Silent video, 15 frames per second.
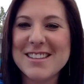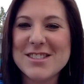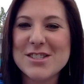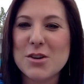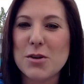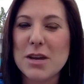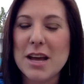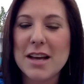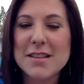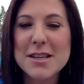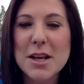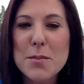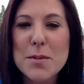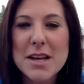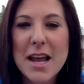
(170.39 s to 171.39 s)
So yes,
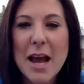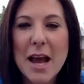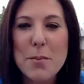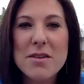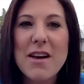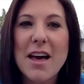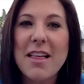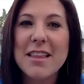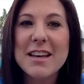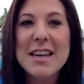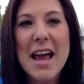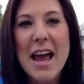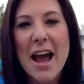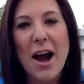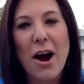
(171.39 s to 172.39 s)
That's I'm right. in Happy Valley
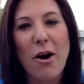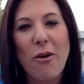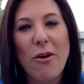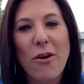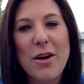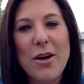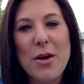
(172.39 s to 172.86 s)
now,